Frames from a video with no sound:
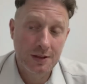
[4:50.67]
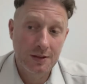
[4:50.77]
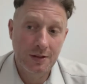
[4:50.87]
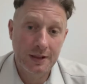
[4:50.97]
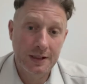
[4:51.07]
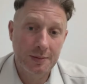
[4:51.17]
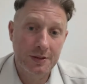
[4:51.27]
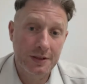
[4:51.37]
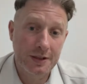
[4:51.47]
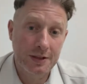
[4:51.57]
like up into
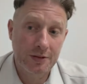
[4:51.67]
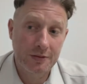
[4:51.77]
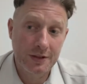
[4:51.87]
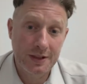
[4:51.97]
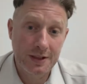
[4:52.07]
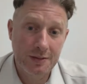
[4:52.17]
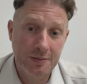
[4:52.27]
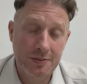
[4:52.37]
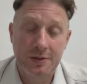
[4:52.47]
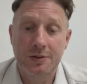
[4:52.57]
the Alpha Dam.
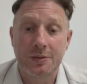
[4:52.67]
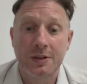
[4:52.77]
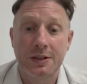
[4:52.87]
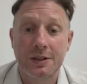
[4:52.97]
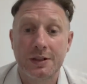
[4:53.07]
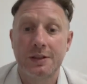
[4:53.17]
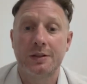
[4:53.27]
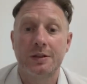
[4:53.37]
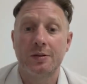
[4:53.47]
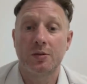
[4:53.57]
That was my idea.
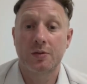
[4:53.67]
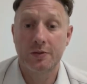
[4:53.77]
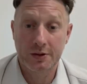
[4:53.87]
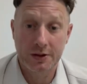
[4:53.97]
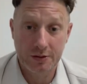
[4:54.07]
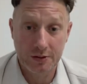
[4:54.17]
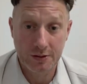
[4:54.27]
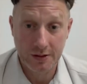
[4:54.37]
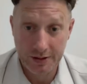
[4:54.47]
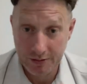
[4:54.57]
It looked very good,
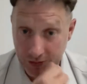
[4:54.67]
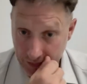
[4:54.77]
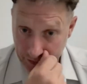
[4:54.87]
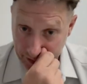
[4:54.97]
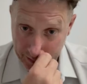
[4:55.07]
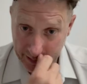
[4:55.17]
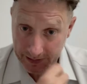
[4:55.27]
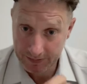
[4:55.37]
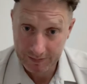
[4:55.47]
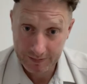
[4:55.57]
like it was very
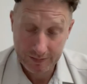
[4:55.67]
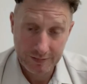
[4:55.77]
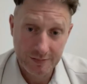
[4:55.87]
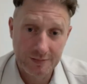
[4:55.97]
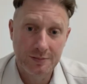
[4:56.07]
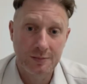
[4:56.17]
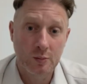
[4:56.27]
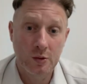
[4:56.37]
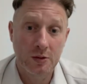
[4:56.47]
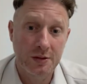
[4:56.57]

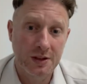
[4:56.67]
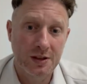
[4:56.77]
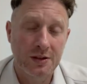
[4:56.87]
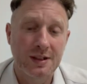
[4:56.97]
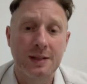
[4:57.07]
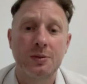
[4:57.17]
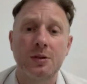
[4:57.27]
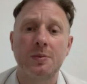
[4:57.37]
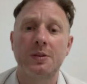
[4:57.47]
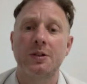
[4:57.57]
well done on the laptop.
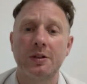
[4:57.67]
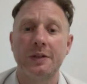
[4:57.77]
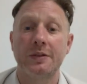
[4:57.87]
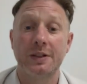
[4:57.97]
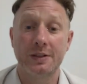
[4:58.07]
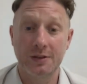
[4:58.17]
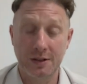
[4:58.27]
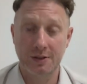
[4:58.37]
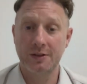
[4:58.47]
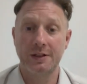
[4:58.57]
The graphics, I
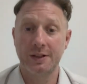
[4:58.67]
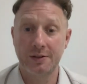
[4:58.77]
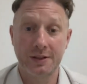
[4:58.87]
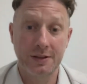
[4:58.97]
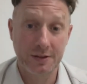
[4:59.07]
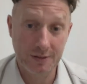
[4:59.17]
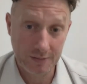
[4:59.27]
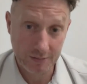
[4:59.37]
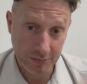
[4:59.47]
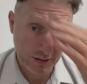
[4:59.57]
don't know how he did it,
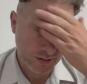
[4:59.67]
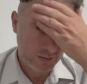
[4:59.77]
because it